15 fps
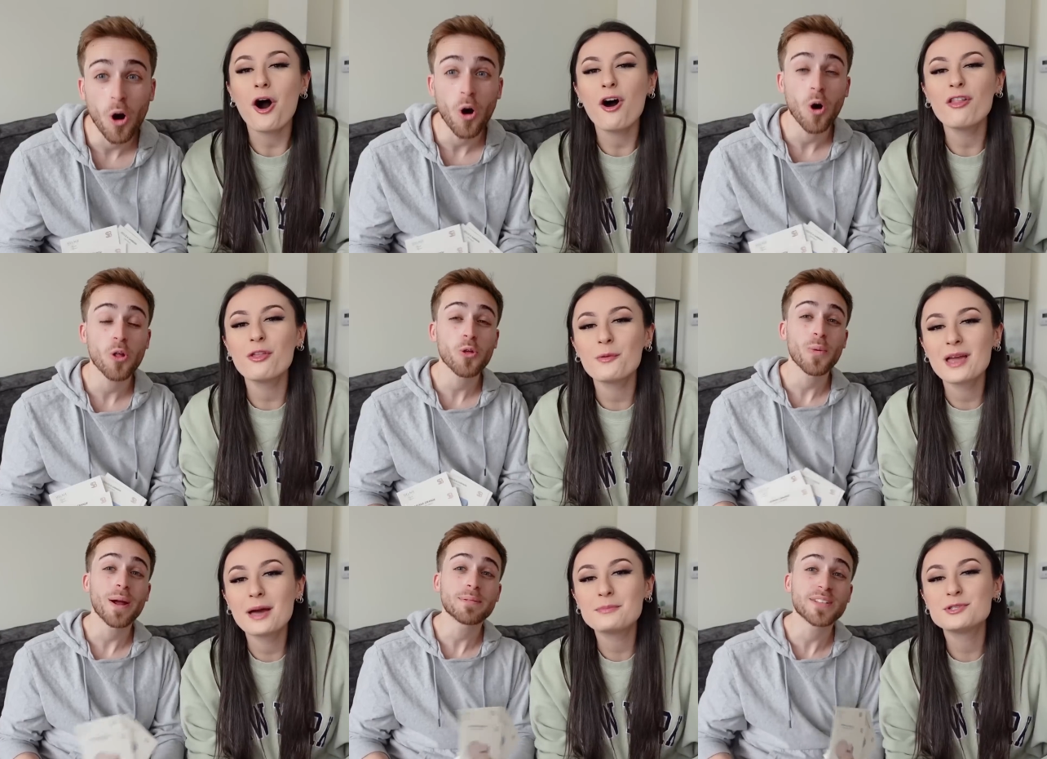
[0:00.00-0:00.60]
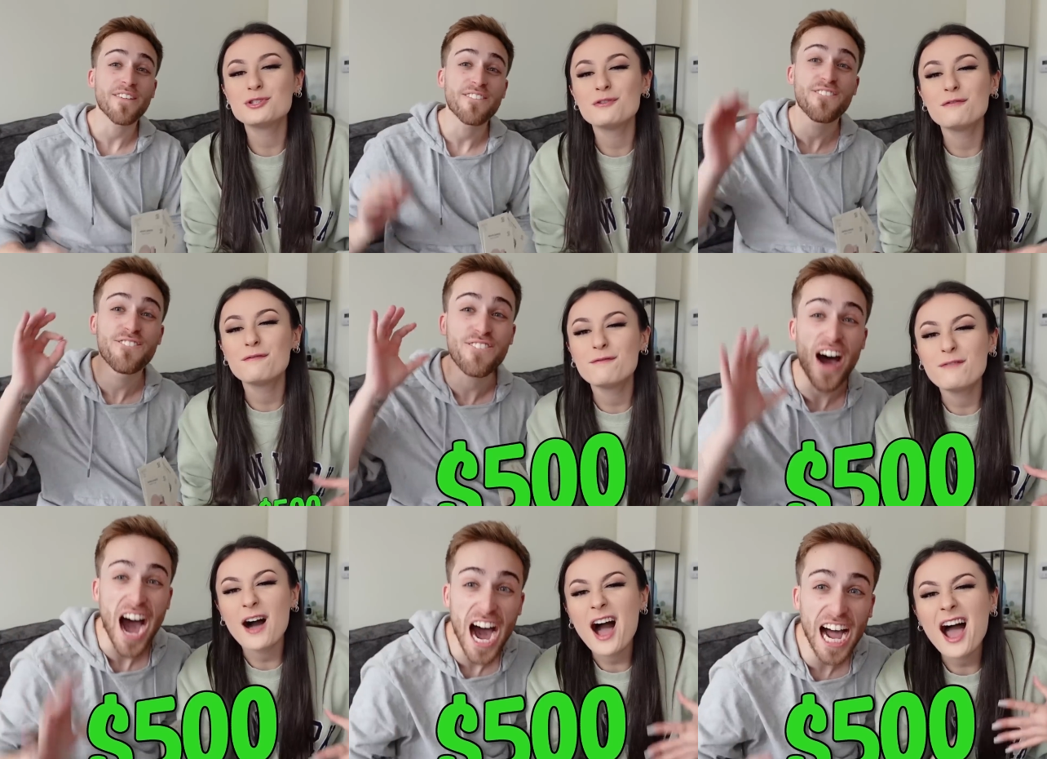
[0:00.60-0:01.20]
Speaker 1: all the way up to
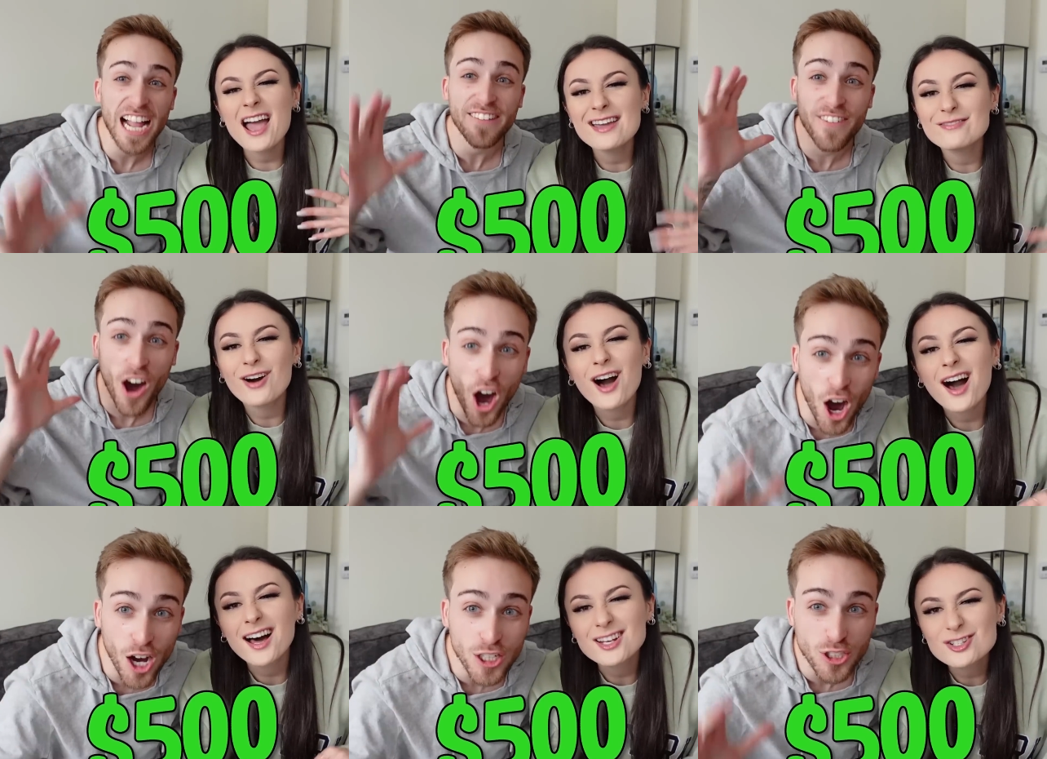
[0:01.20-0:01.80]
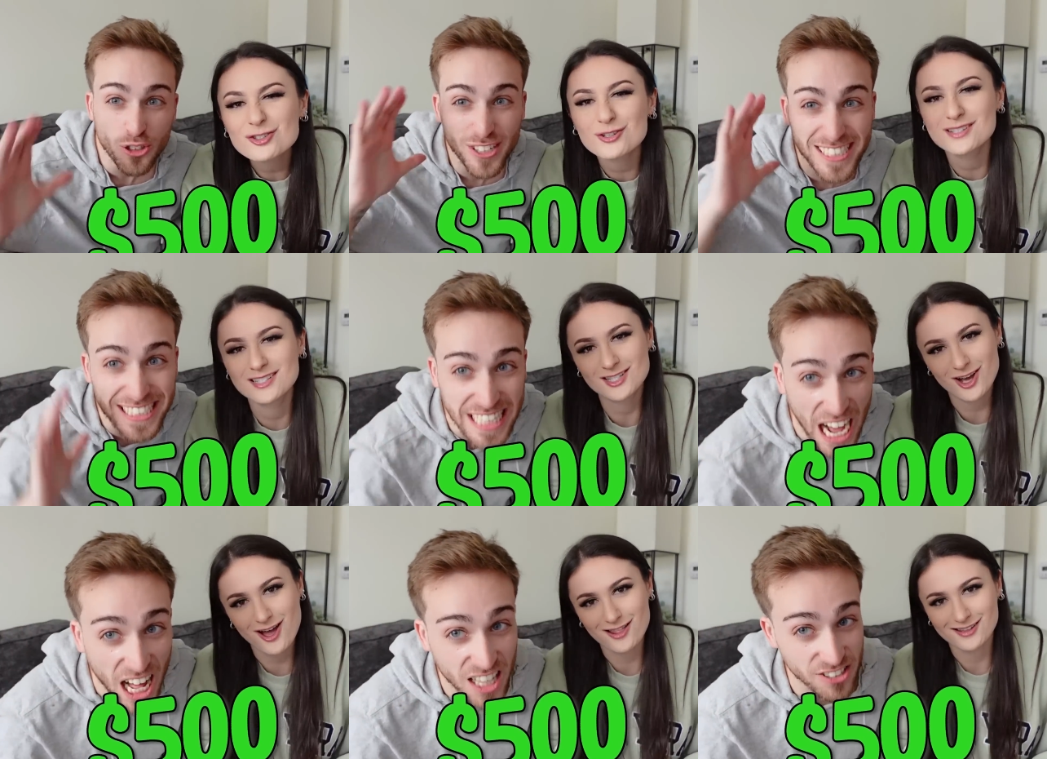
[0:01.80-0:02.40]

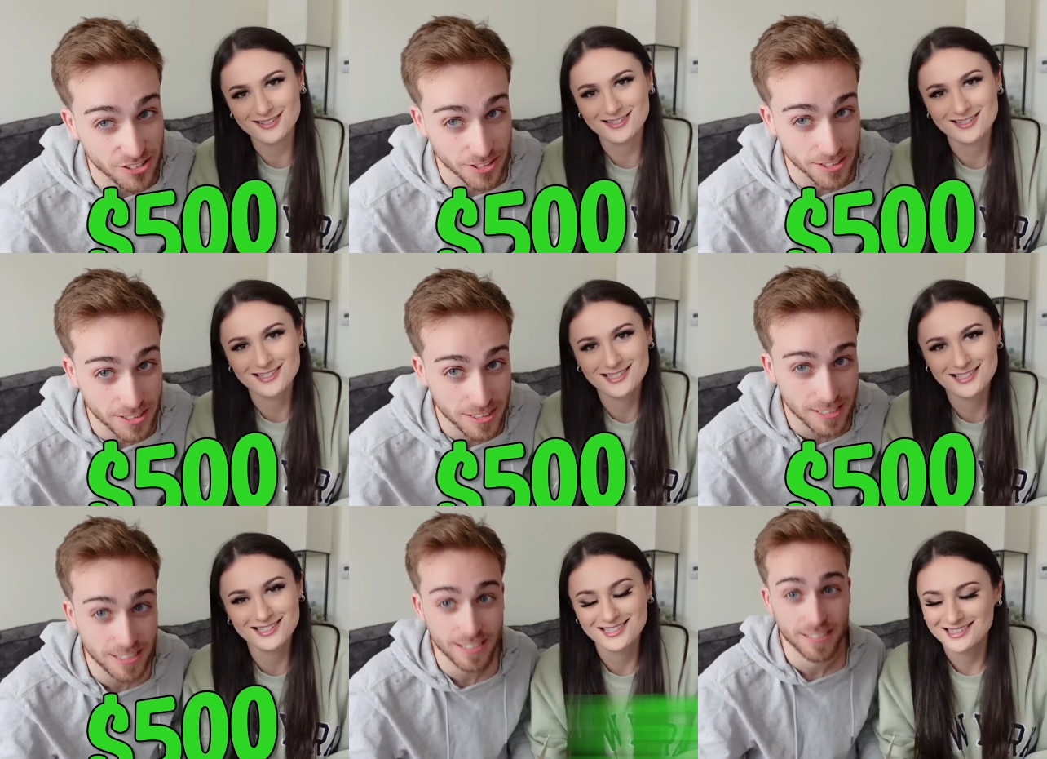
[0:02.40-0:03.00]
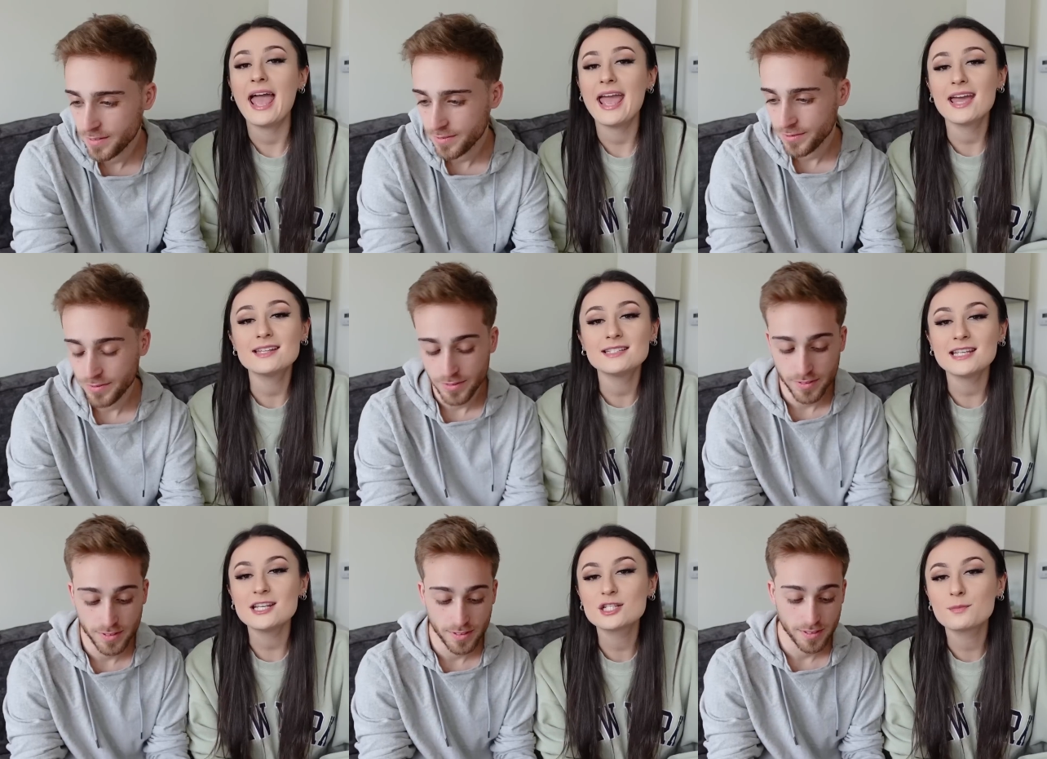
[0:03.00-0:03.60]
$500. And
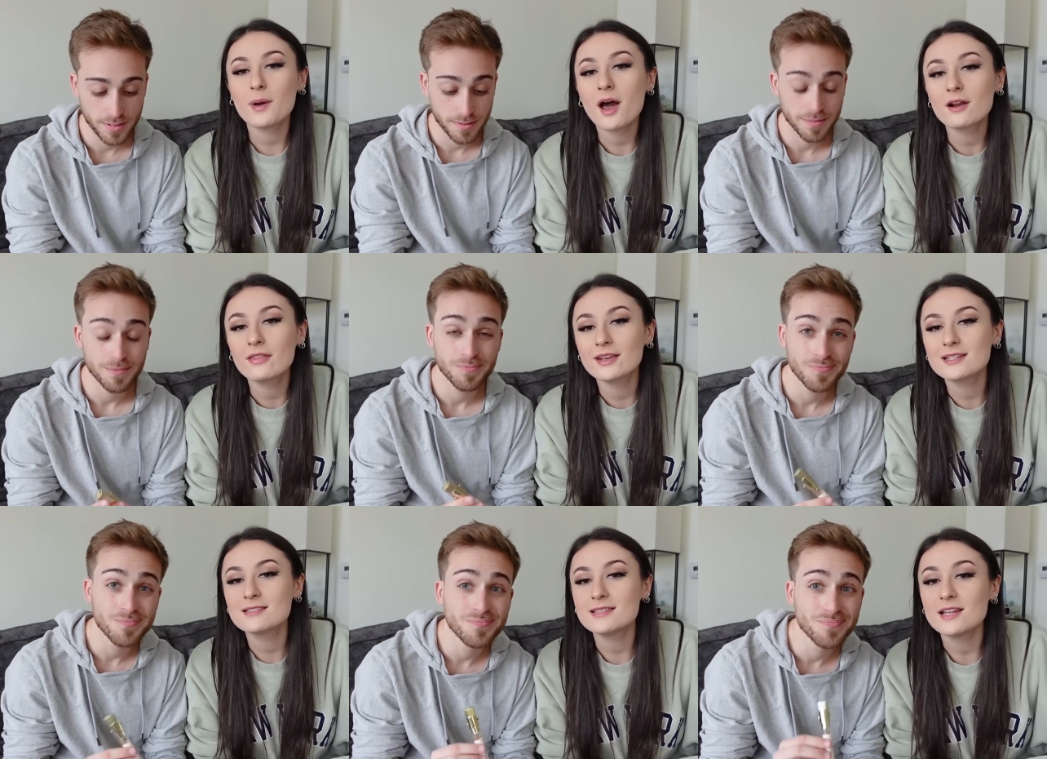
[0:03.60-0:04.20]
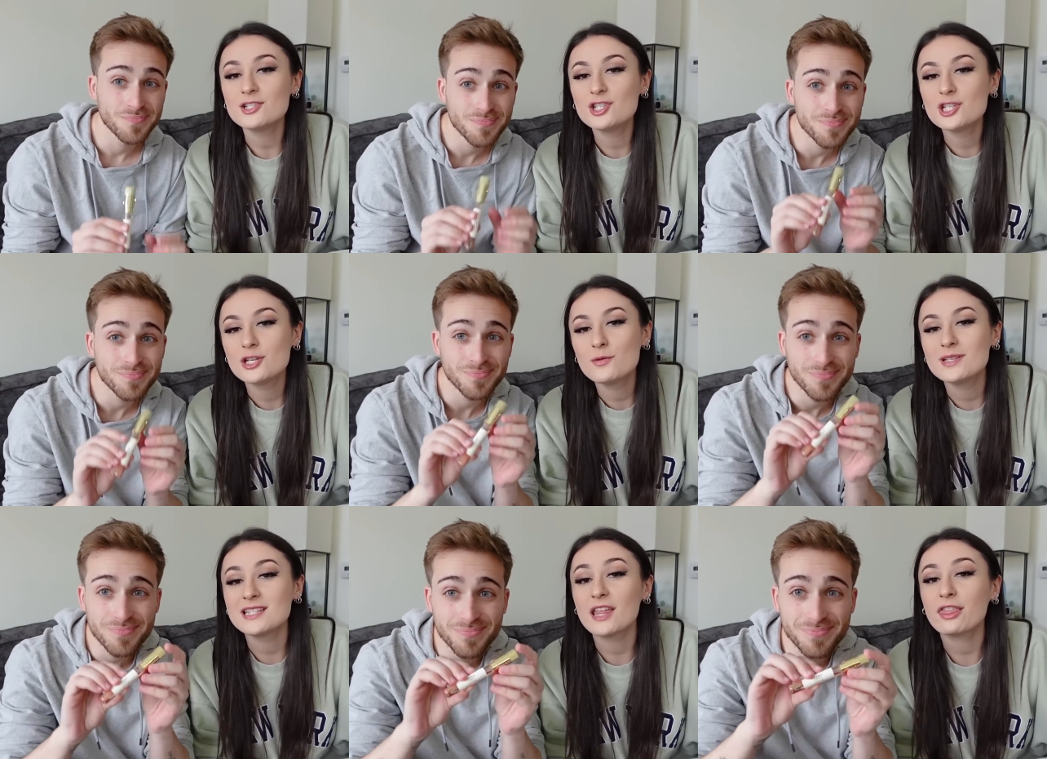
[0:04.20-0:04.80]
each bottle that is sent to you
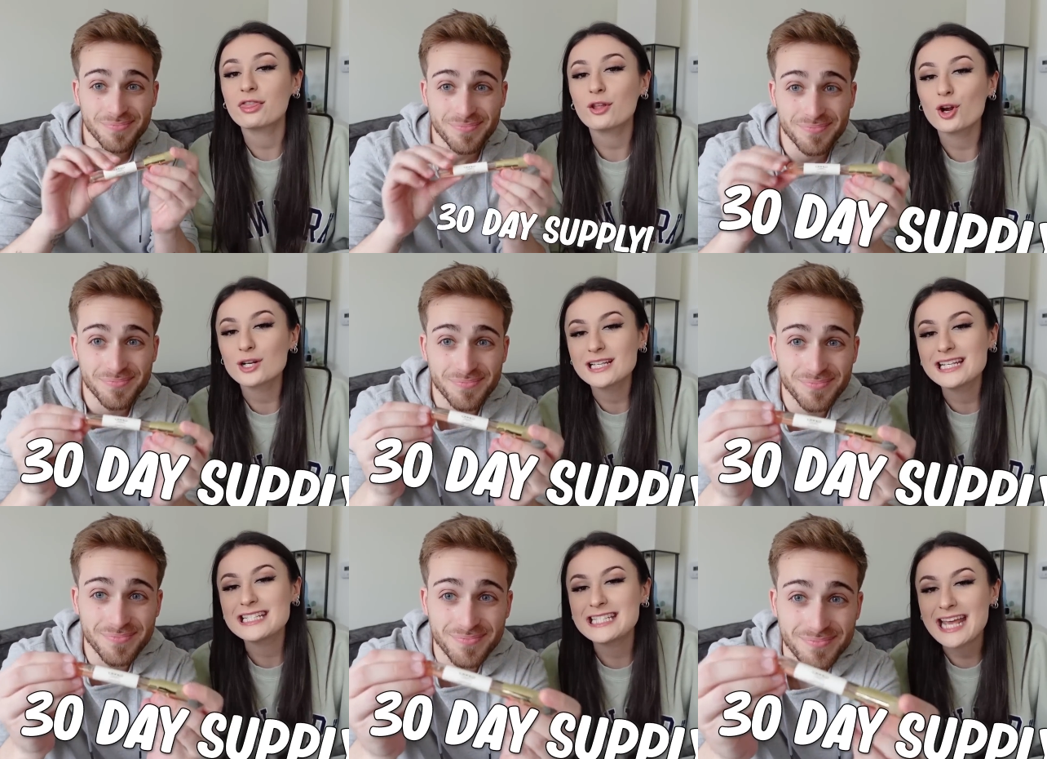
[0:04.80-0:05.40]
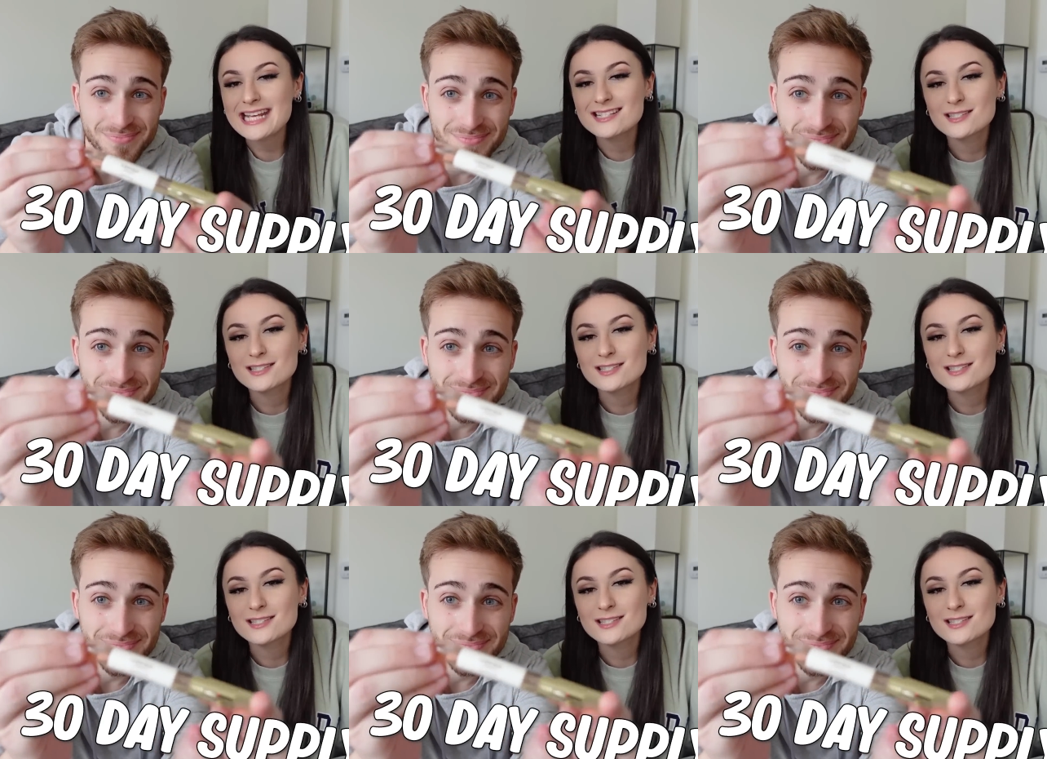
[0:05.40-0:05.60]
is a 30-day